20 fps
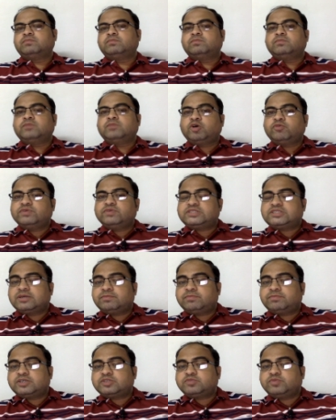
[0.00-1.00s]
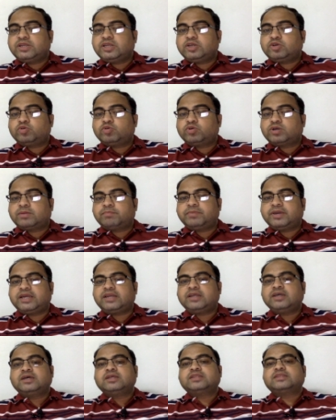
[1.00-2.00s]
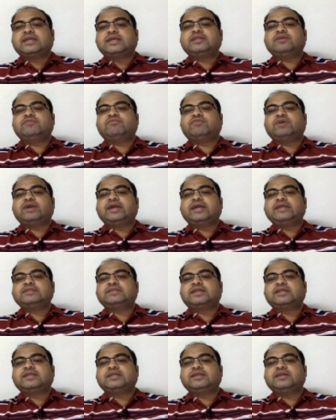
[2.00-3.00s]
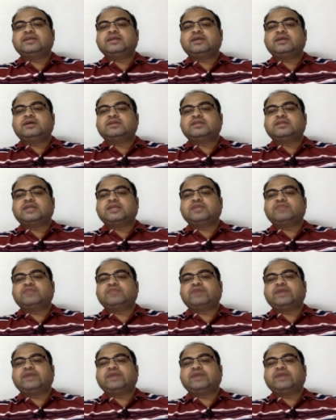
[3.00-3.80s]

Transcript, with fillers: now which numbers we need to compare 35 and 30 35